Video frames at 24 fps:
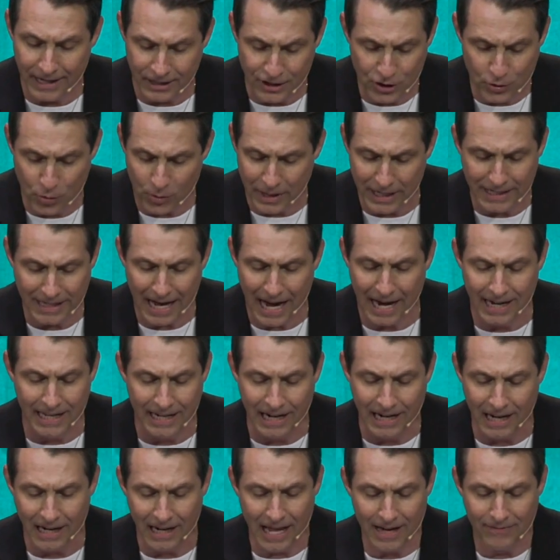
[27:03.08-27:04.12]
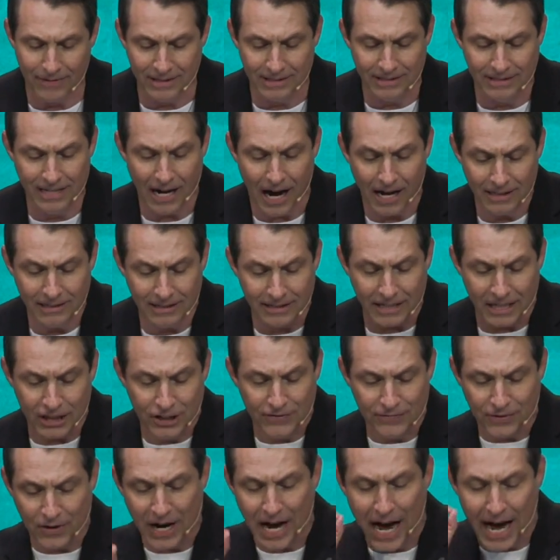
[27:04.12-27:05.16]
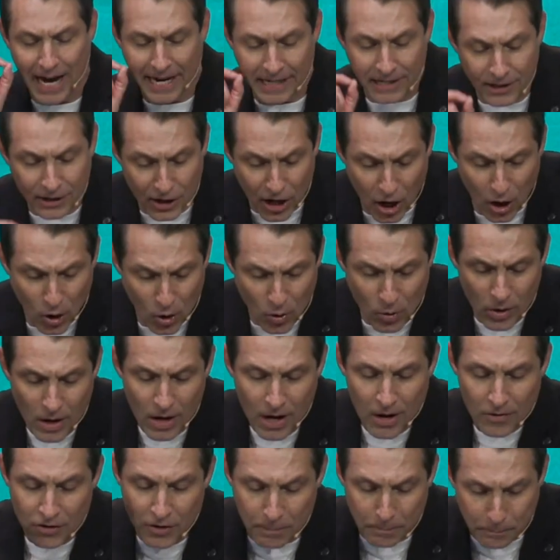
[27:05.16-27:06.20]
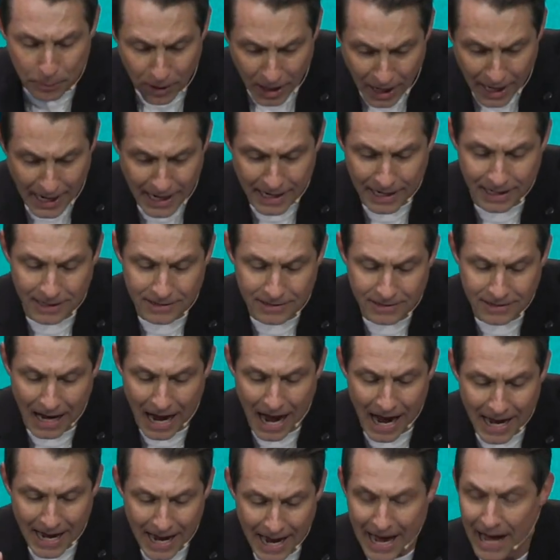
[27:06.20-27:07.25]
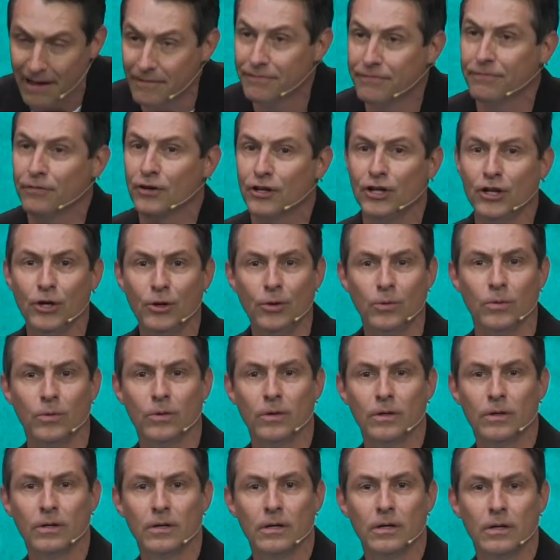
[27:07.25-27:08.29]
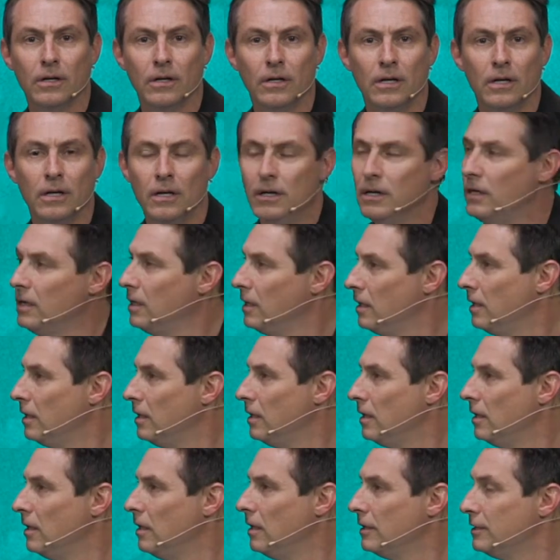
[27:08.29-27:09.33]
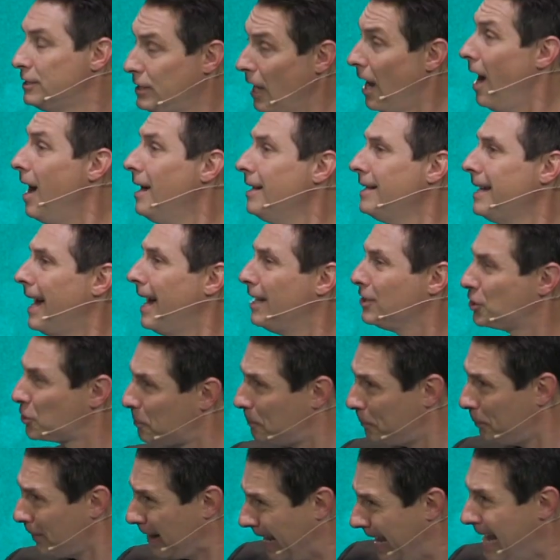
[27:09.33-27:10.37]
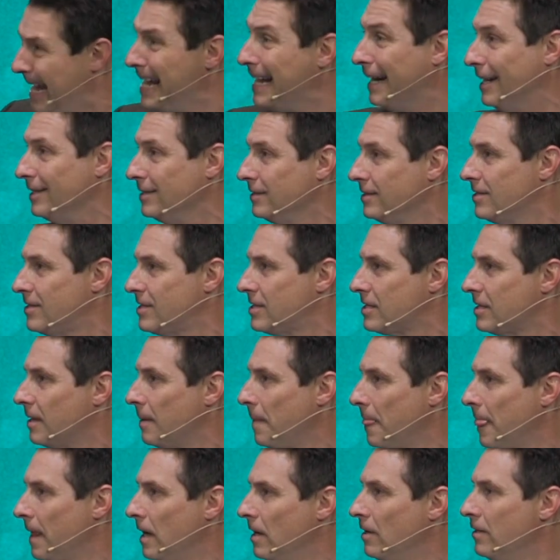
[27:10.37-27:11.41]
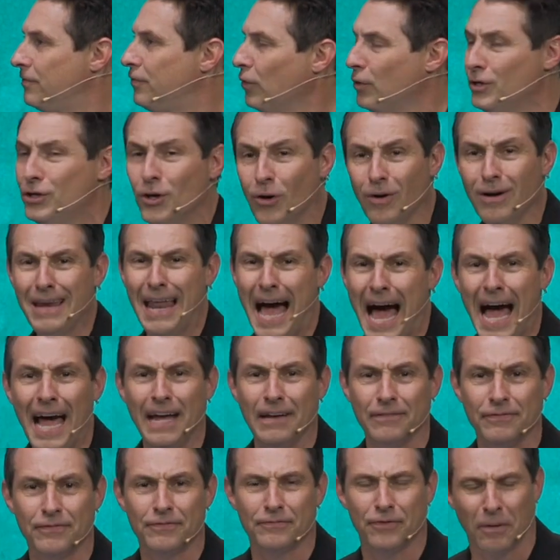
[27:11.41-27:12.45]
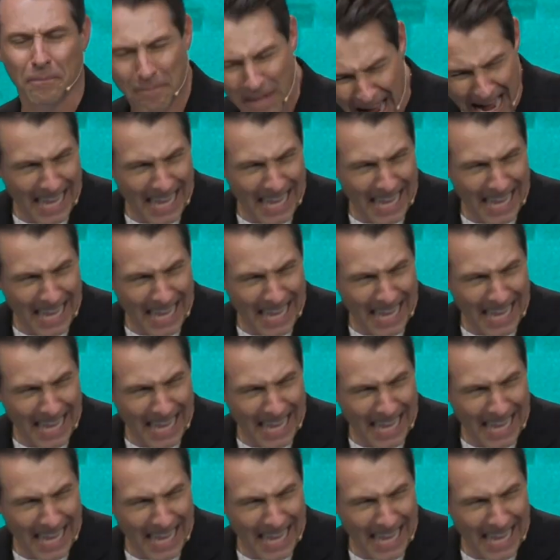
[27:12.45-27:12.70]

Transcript: 29 and 11, God says, for I know the plans I have for you. God has plans for your life. For my